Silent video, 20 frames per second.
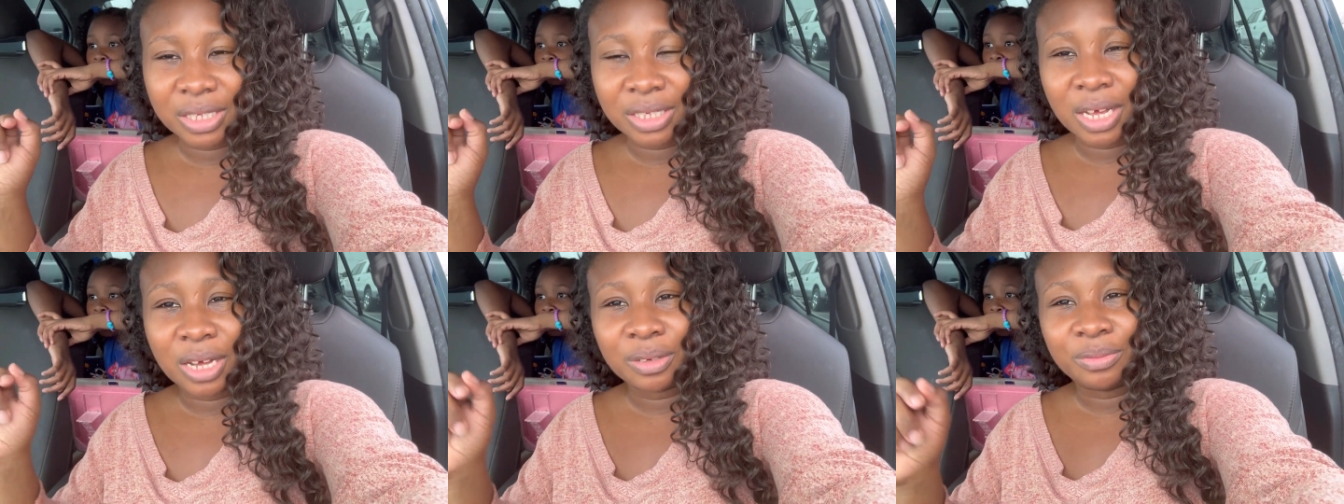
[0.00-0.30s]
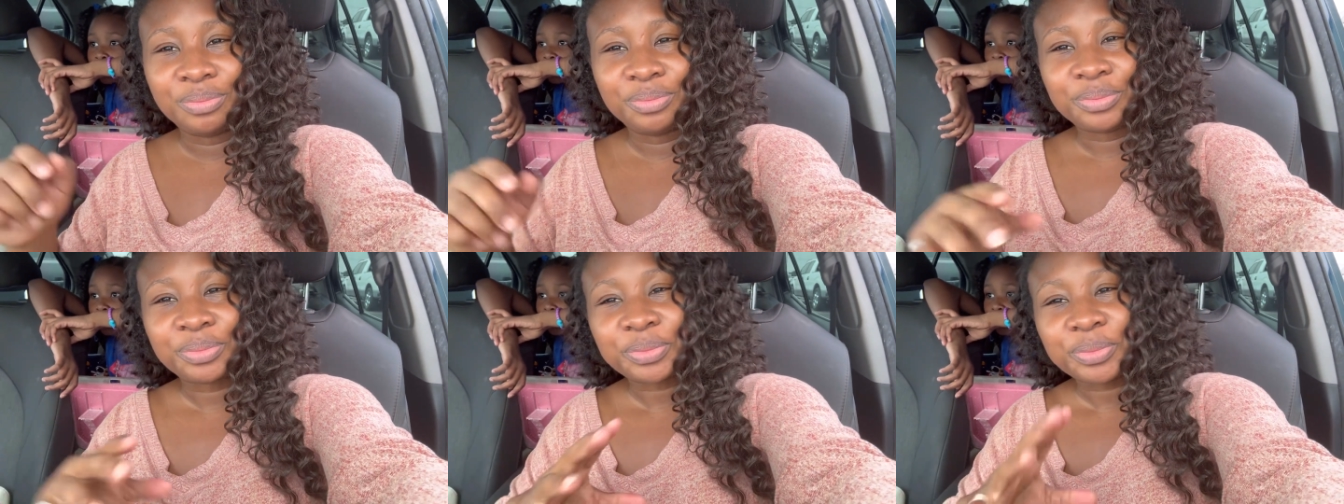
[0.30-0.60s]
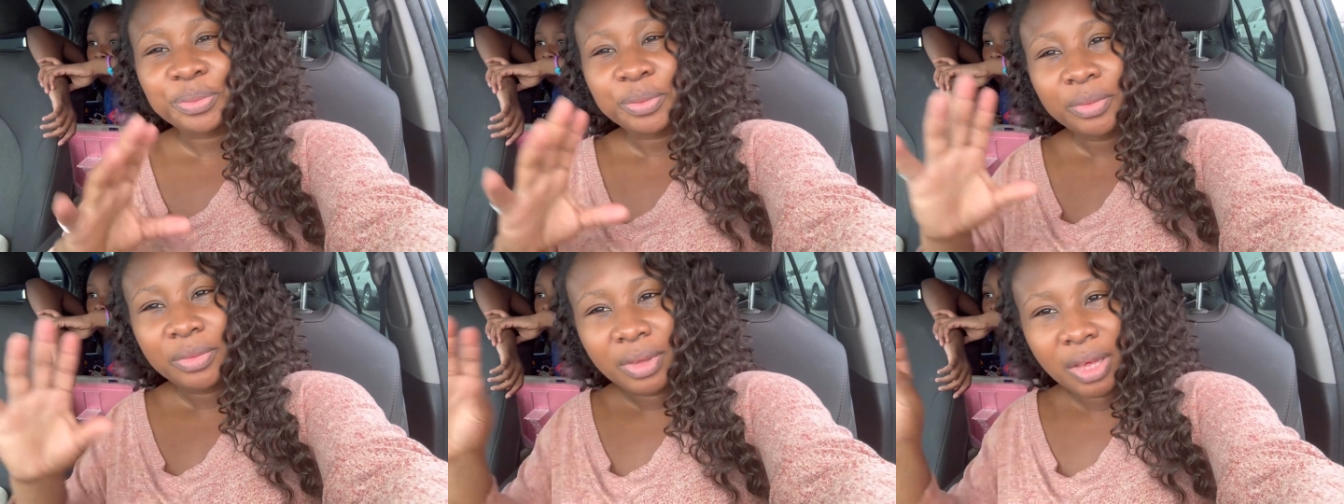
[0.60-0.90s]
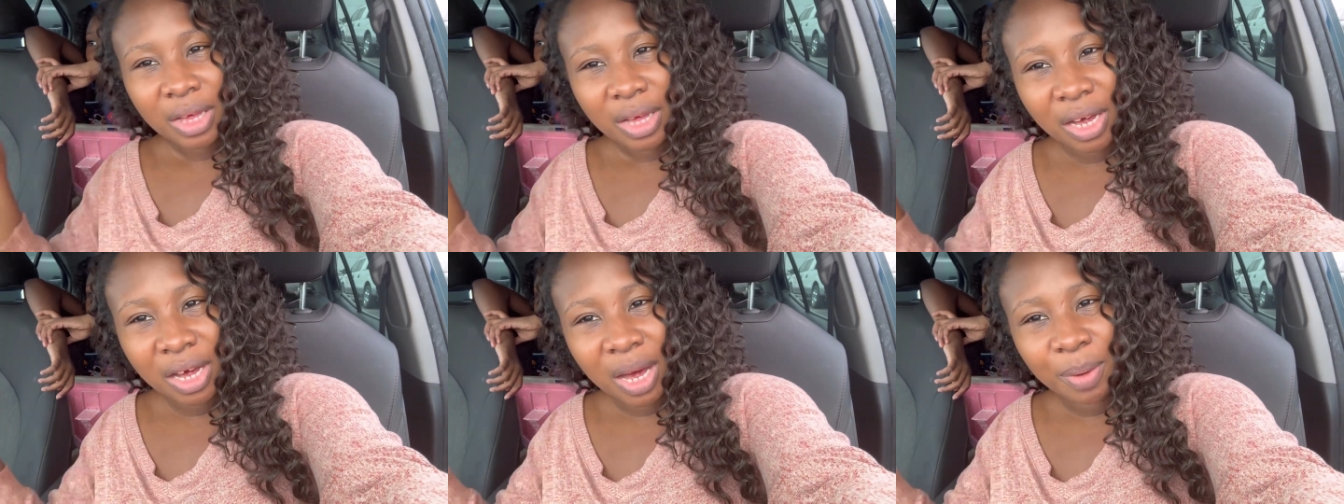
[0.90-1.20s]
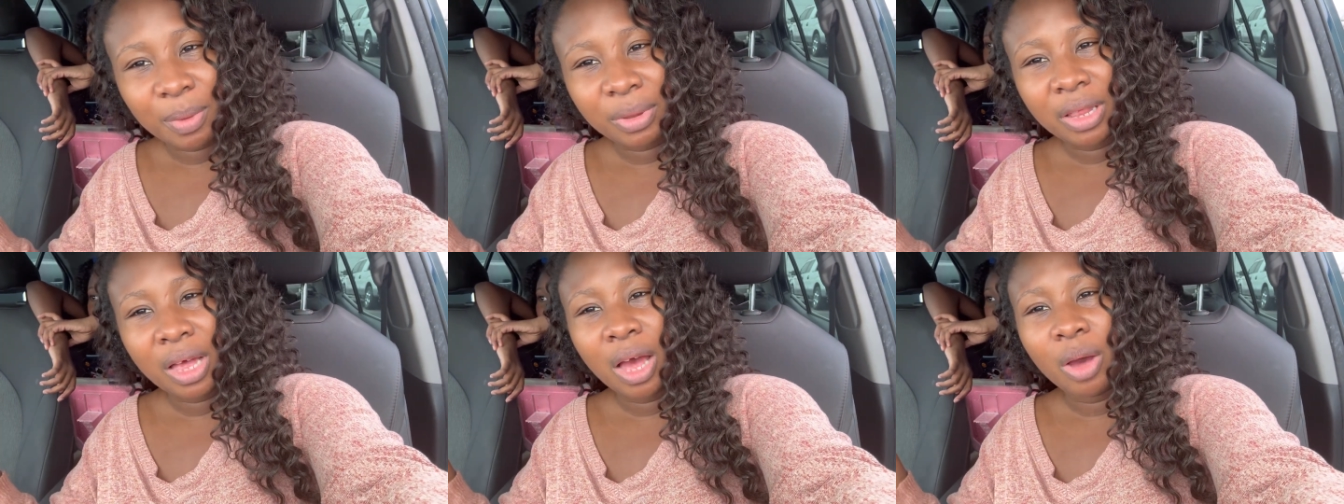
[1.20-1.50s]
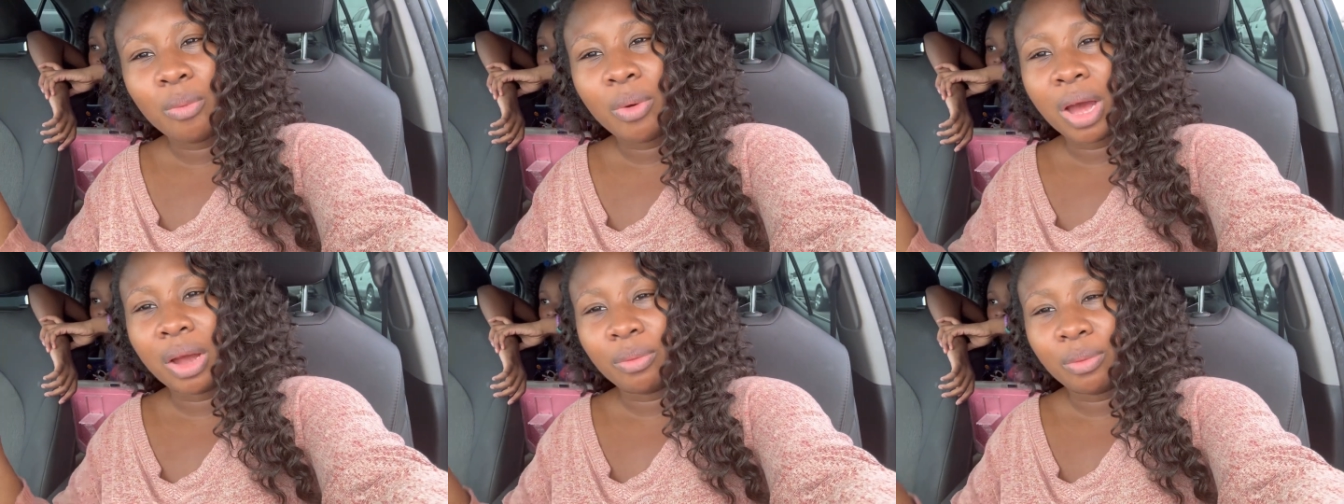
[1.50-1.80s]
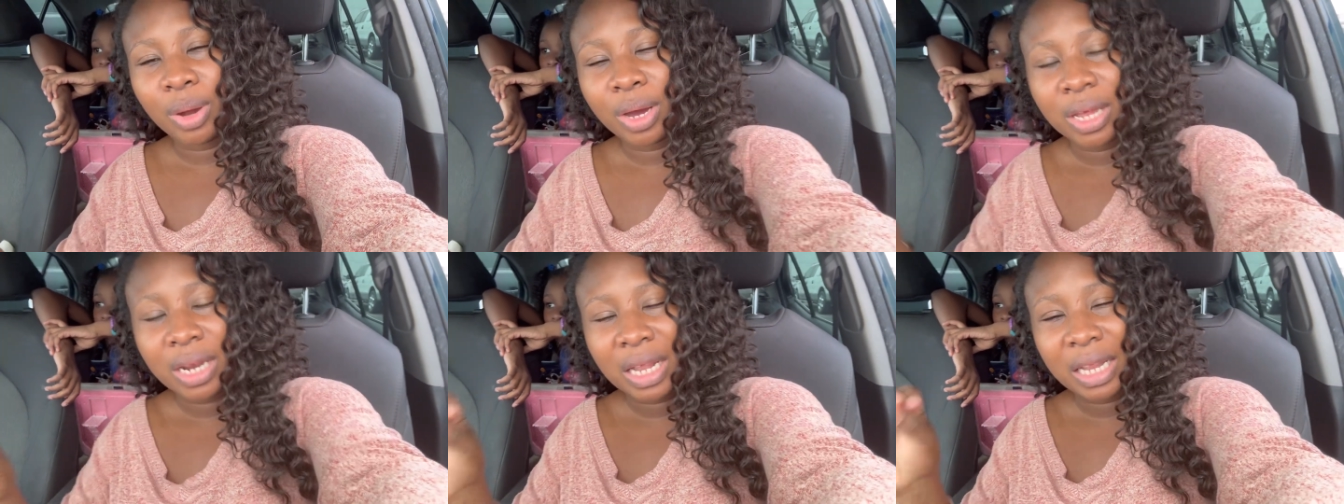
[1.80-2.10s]
So come along while I
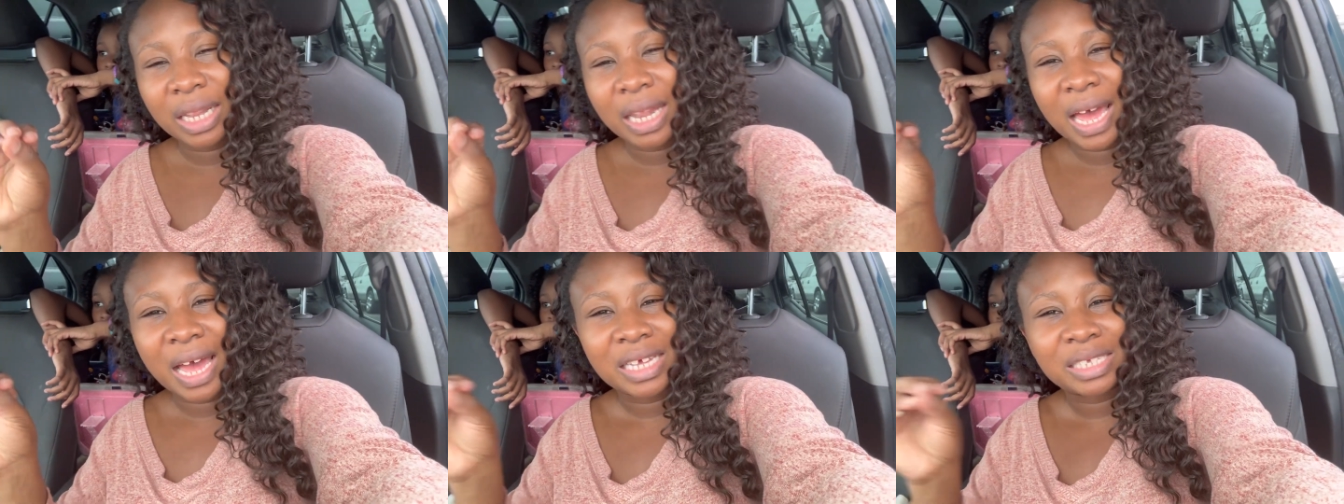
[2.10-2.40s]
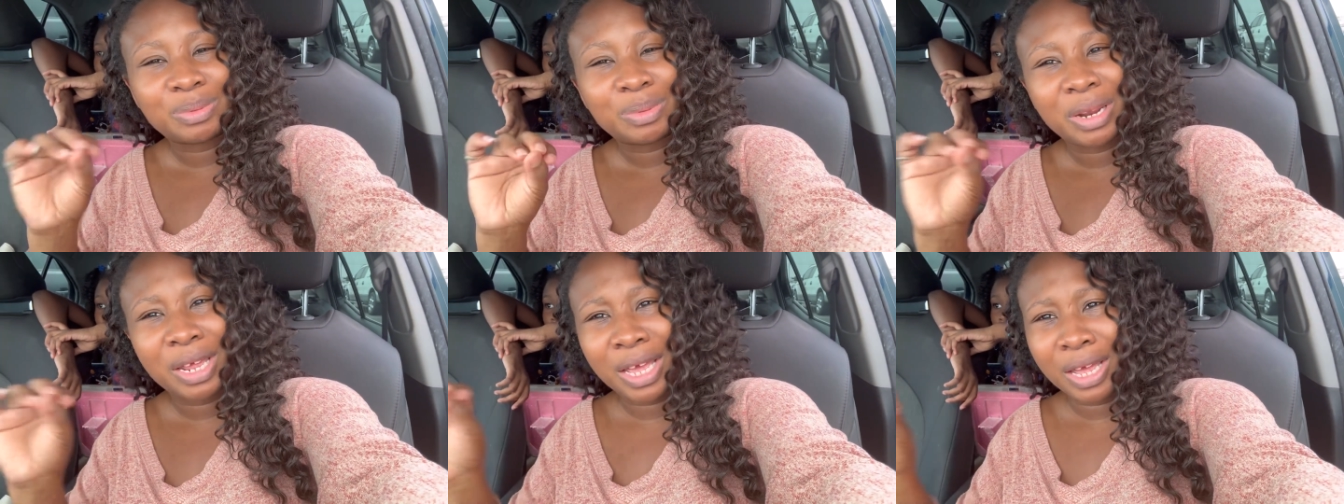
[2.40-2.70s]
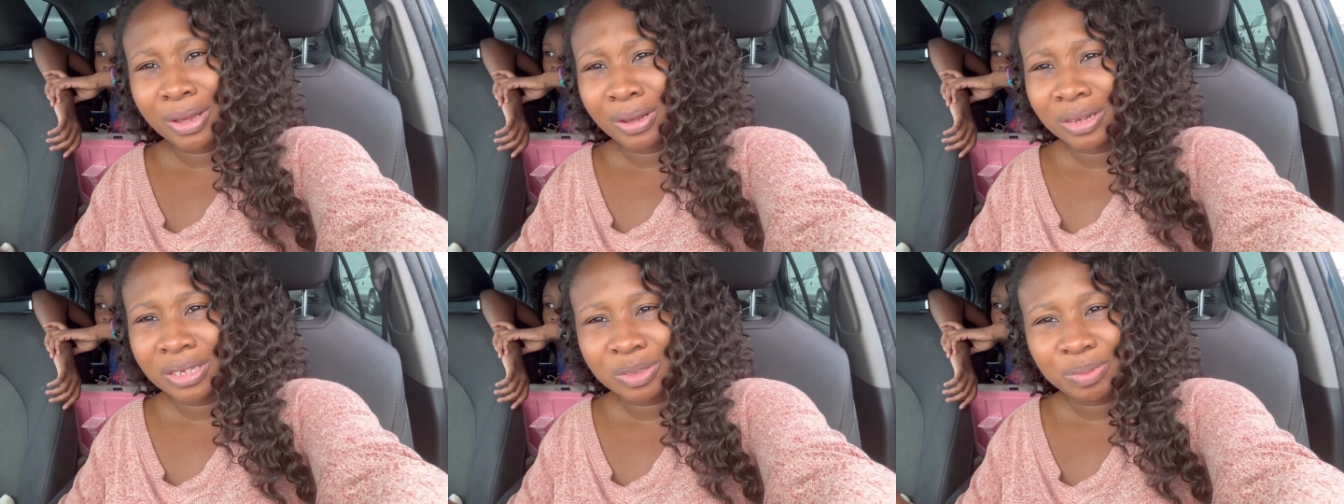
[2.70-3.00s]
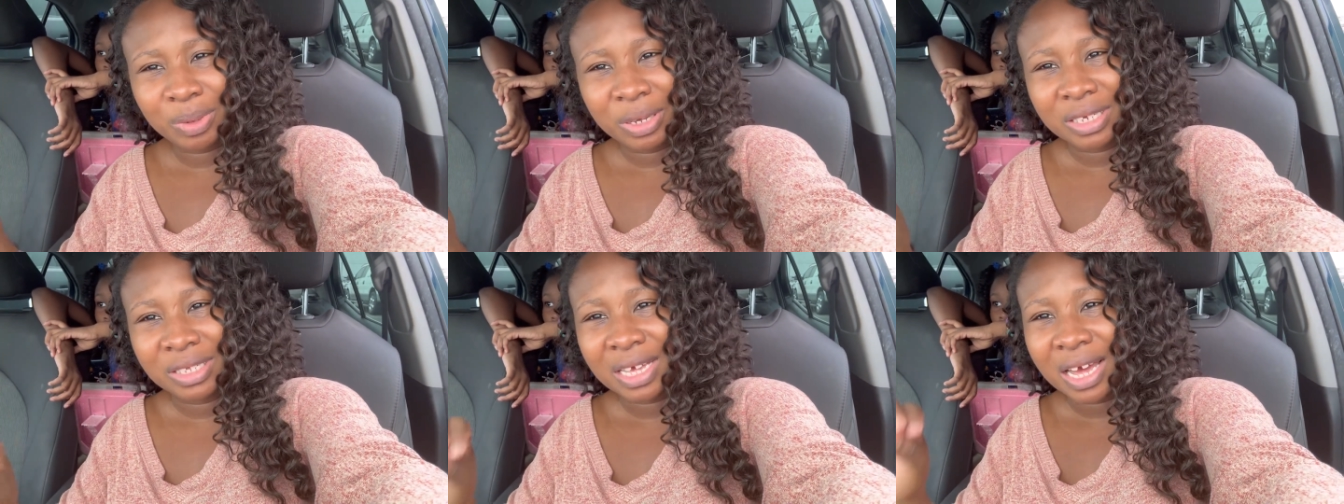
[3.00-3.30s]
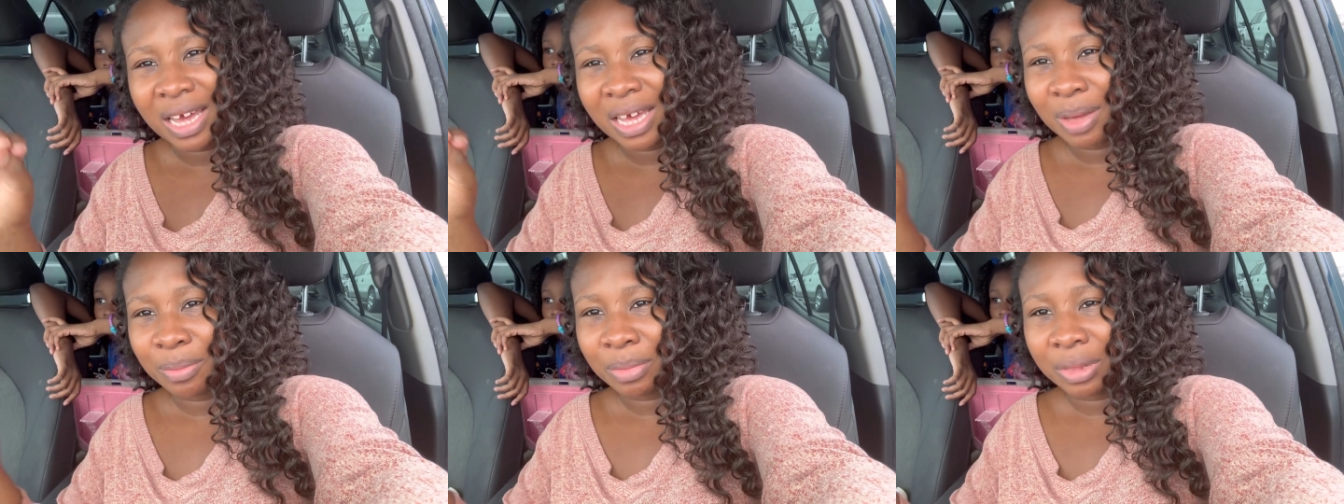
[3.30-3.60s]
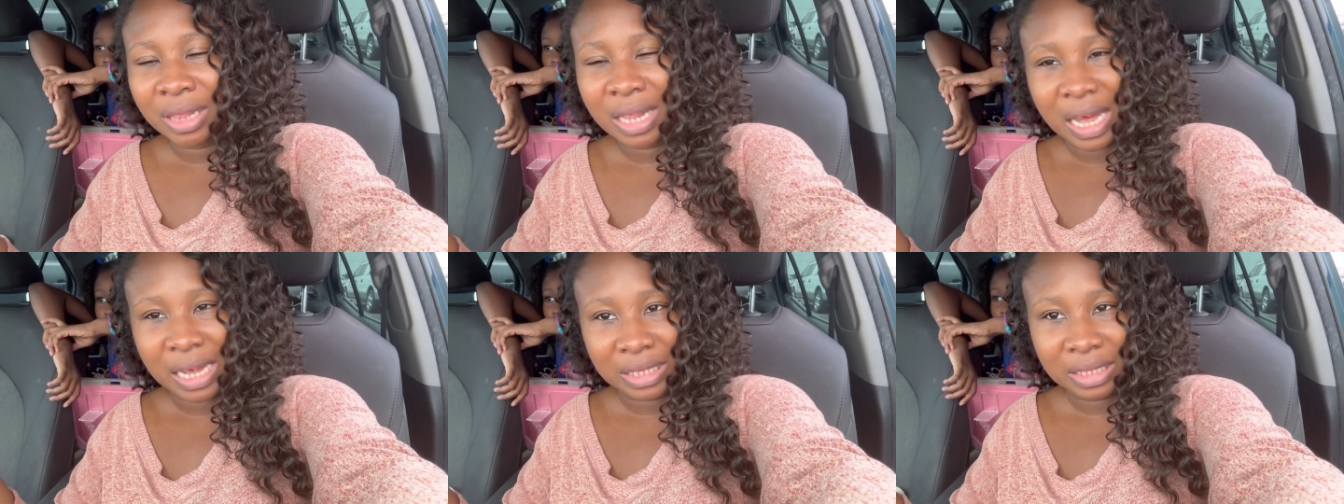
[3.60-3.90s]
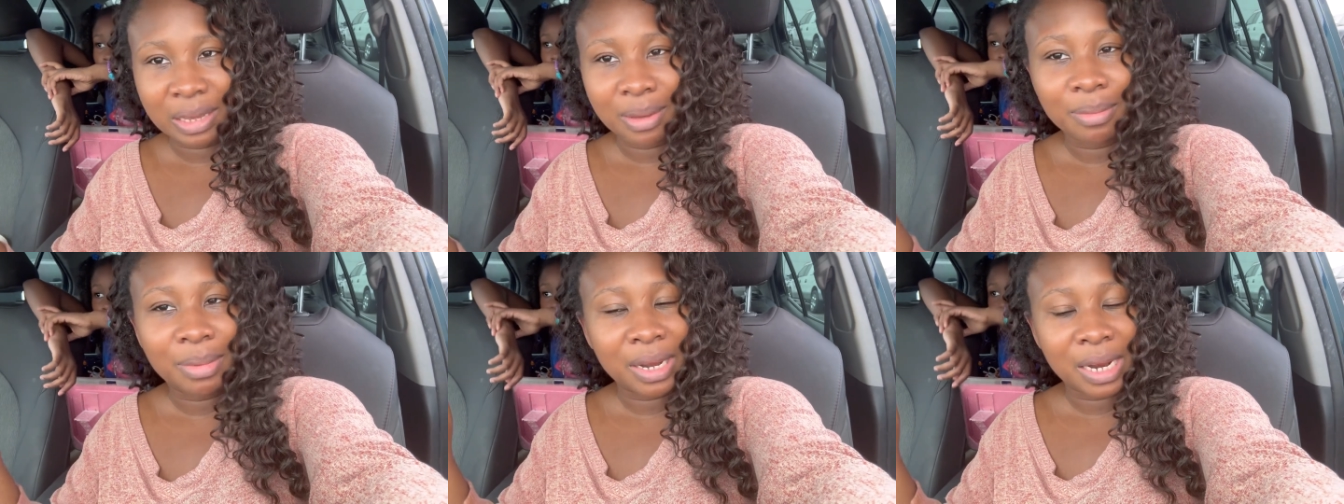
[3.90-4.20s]
run last minute errands because I am
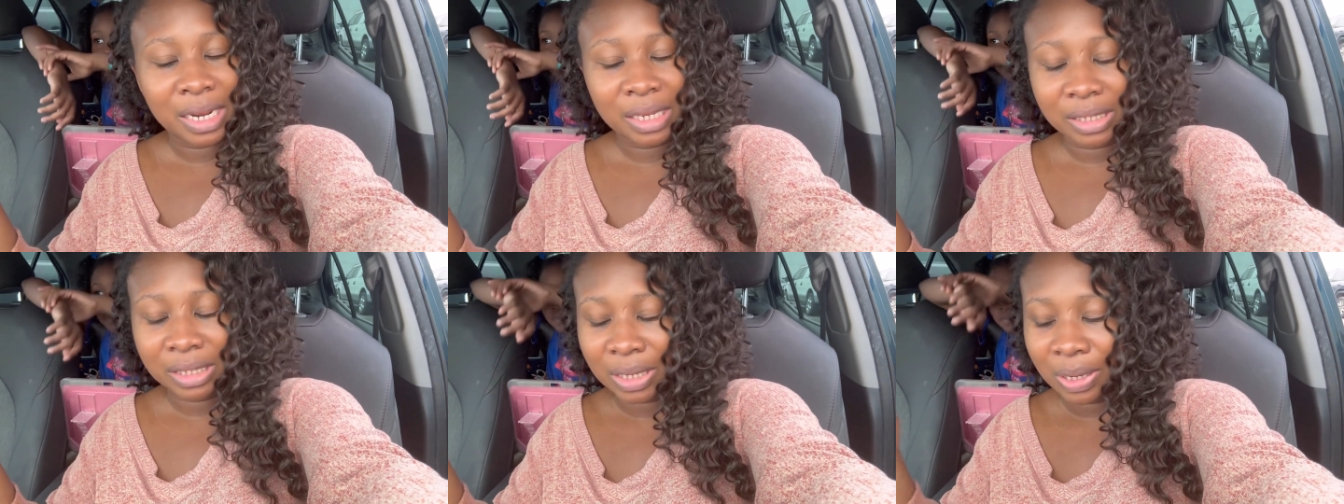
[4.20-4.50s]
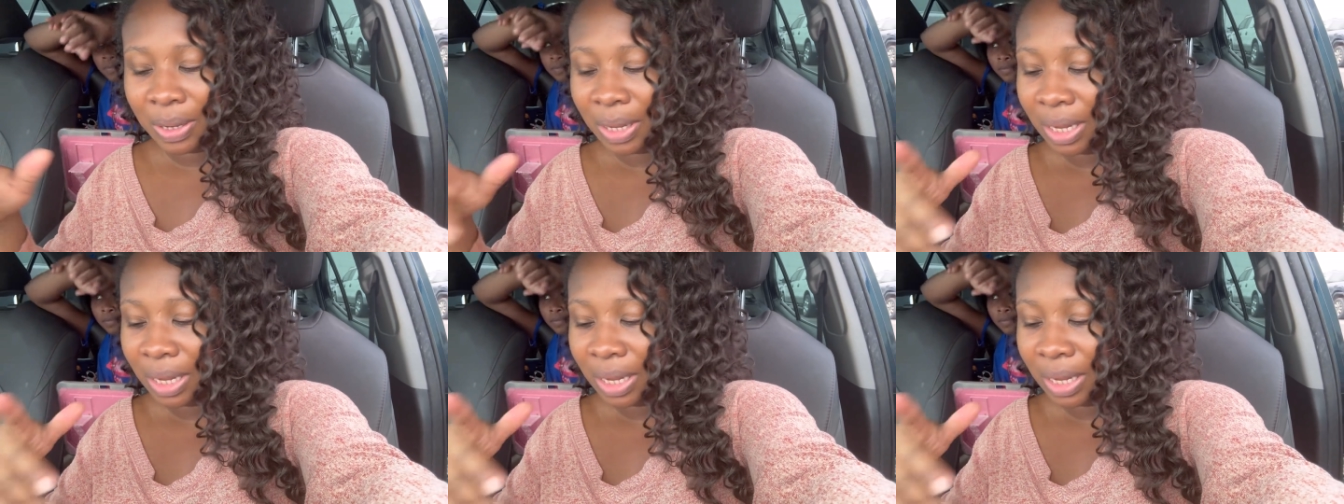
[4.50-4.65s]
last minute. So